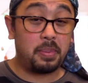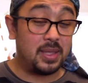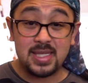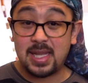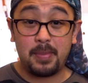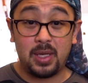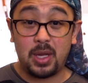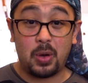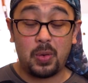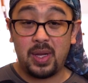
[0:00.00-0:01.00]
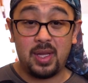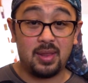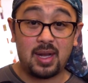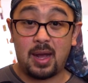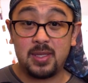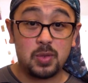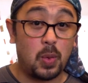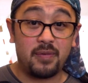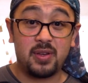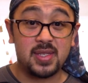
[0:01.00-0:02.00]
please let me know in the comments
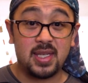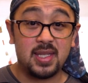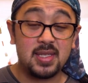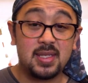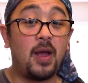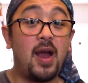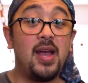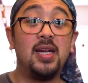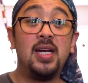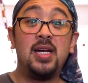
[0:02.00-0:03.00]
wherever you see this. All right.